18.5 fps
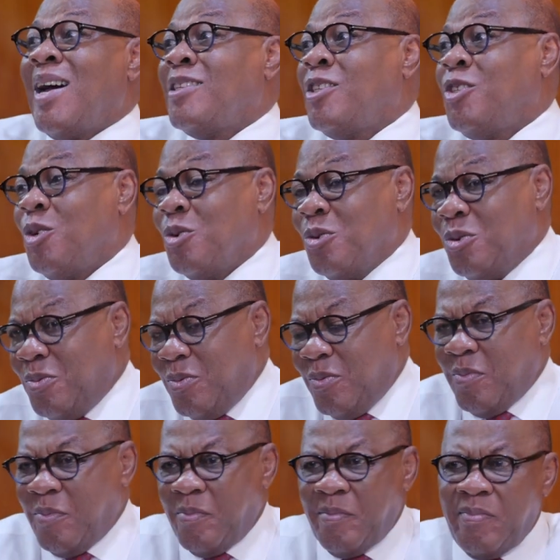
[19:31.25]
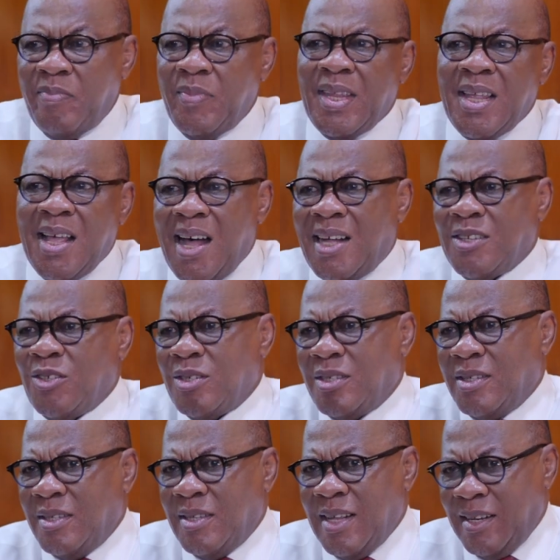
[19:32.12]
And you know, I
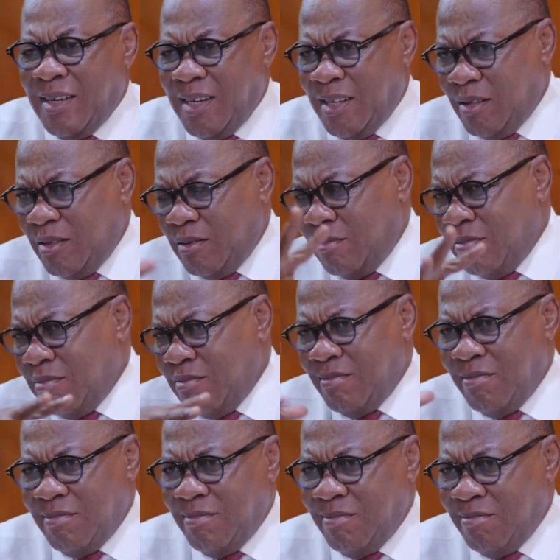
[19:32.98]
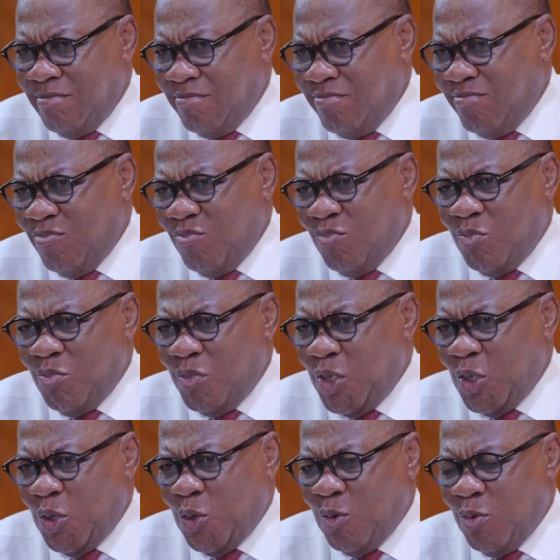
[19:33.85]
just did a little,
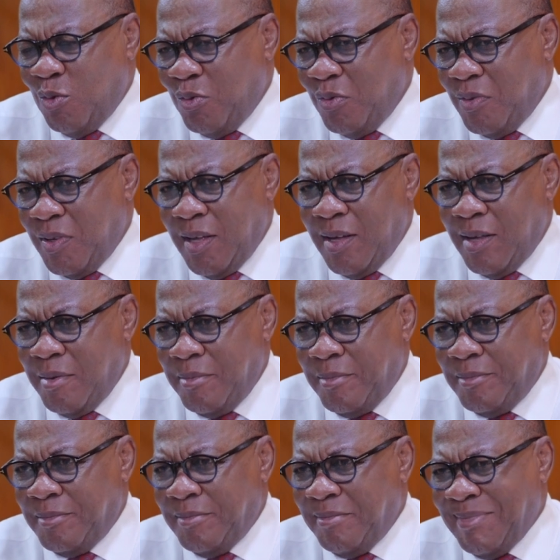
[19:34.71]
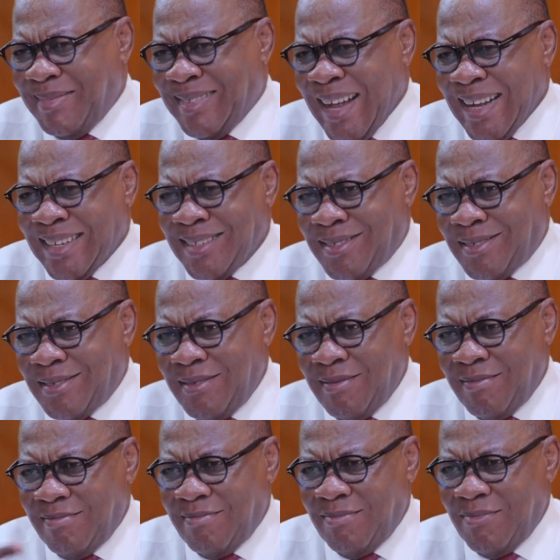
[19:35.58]
you know, um,
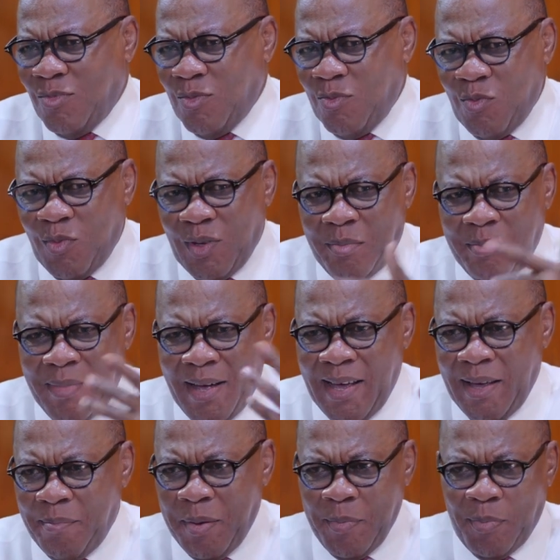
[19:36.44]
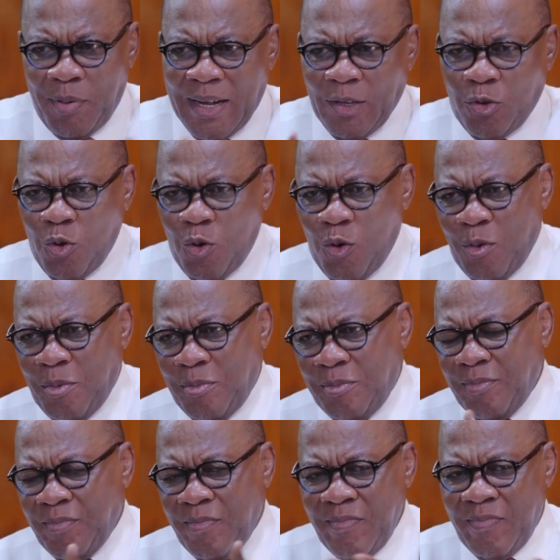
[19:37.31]
test hmm. with my people at home.